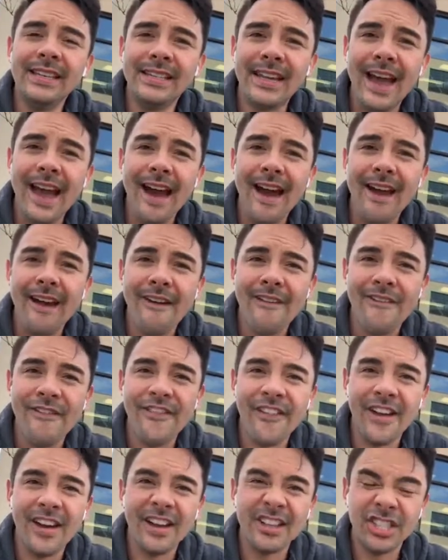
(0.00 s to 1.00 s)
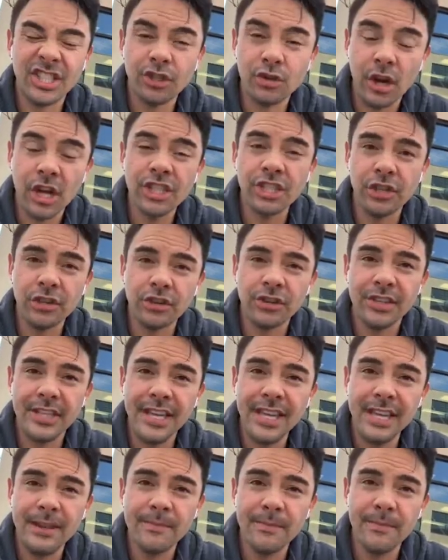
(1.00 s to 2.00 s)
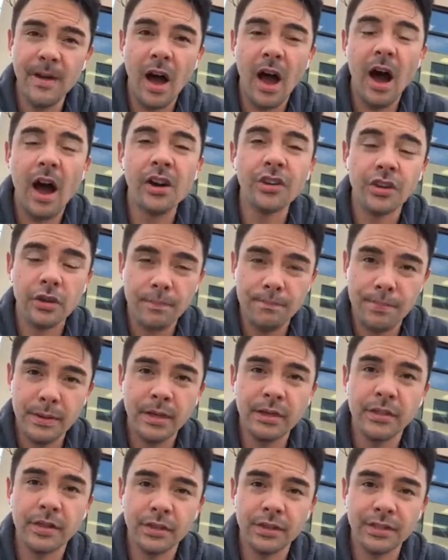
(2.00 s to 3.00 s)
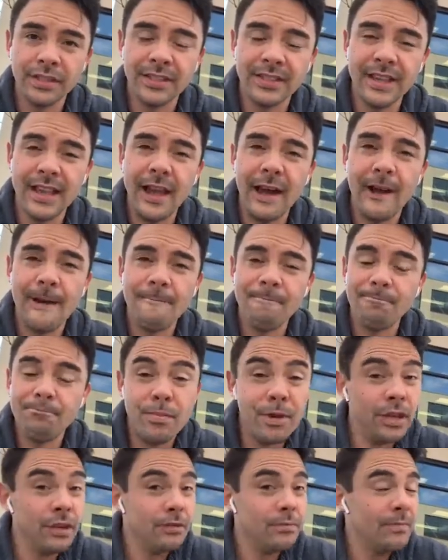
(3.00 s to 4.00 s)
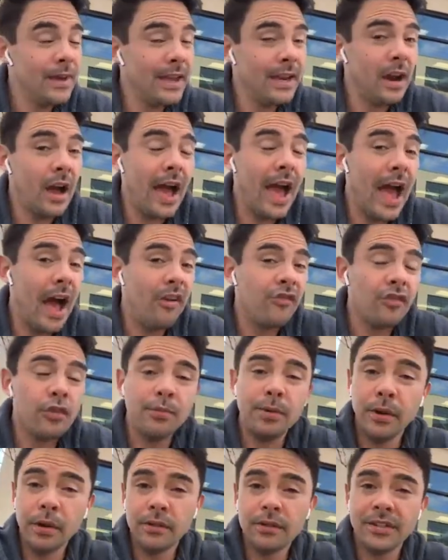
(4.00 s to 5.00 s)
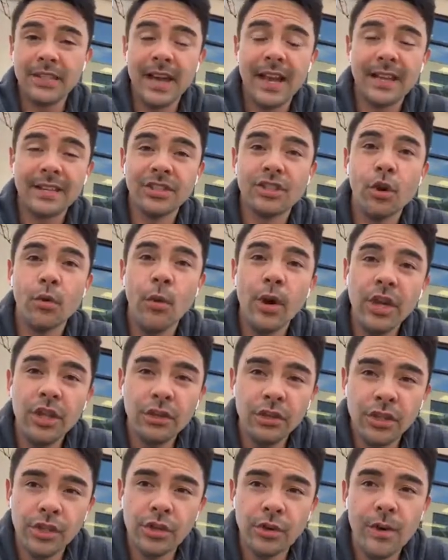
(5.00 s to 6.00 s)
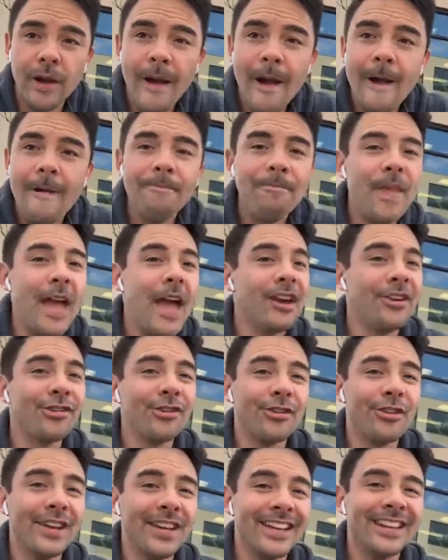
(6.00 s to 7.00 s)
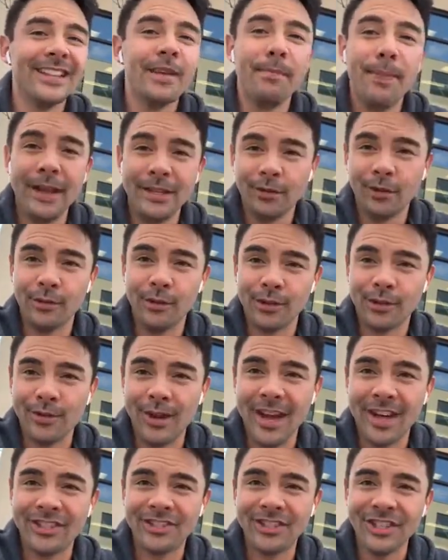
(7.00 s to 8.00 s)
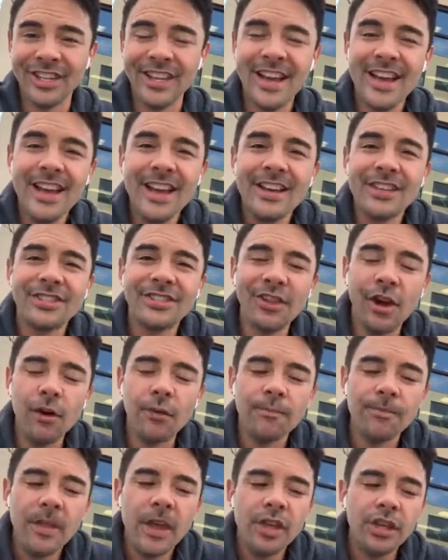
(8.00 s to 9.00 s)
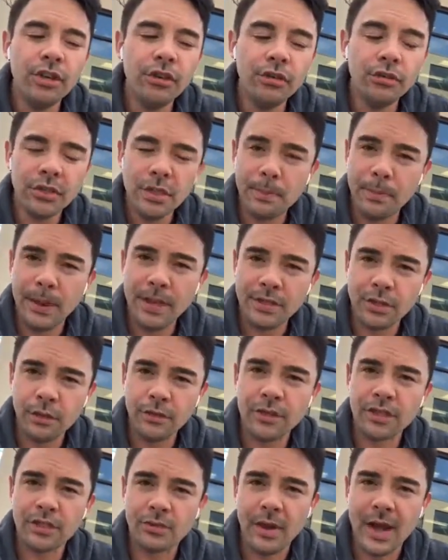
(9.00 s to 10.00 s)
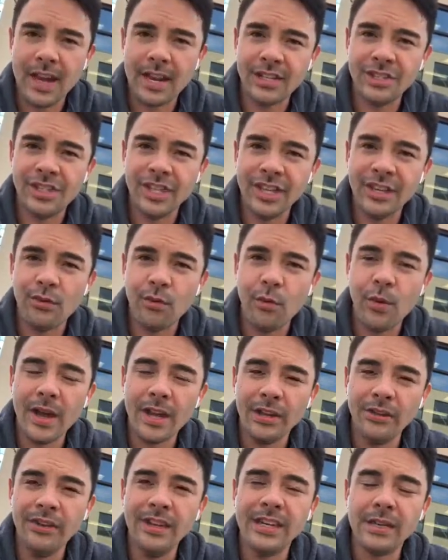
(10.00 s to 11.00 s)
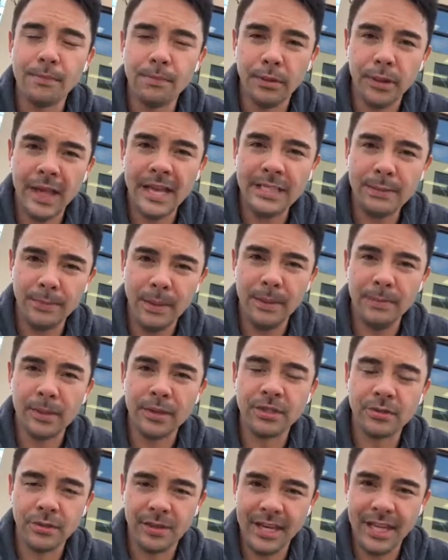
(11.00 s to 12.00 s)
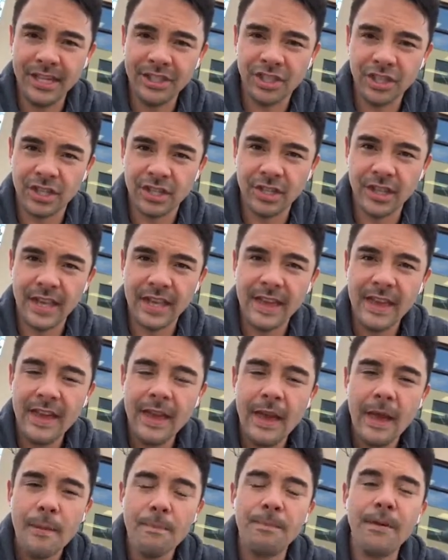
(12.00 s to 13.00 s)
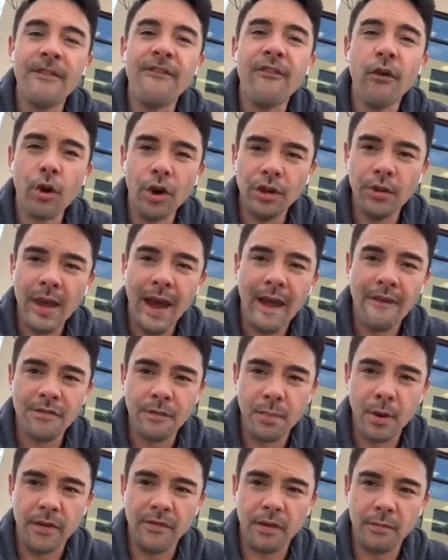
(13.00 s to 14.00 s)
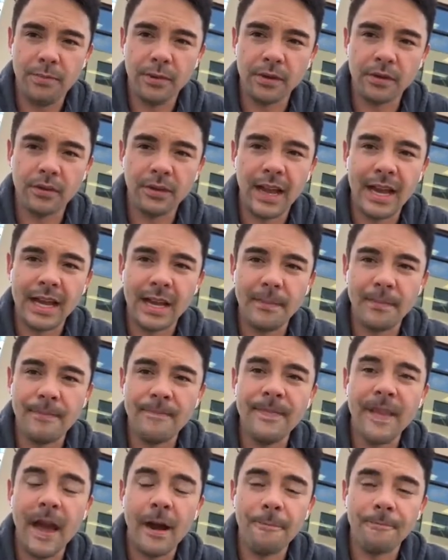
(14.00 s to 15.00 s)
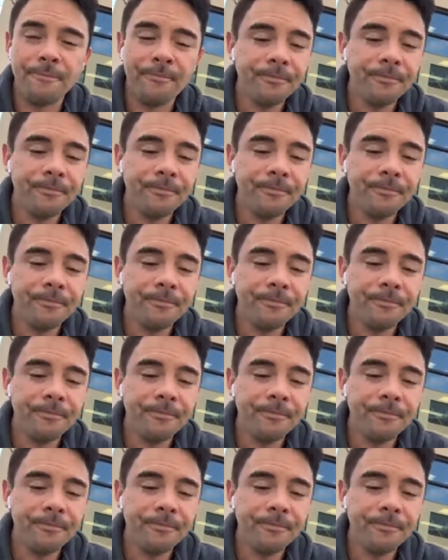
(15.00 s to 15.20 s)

to have a structure in your team under builders, but you may not have your builders yet. So what do? Enter in the placeholder strategy. So you use the placeholder strategy when you need to place people strategically before you have the perfect builder lineup. Now,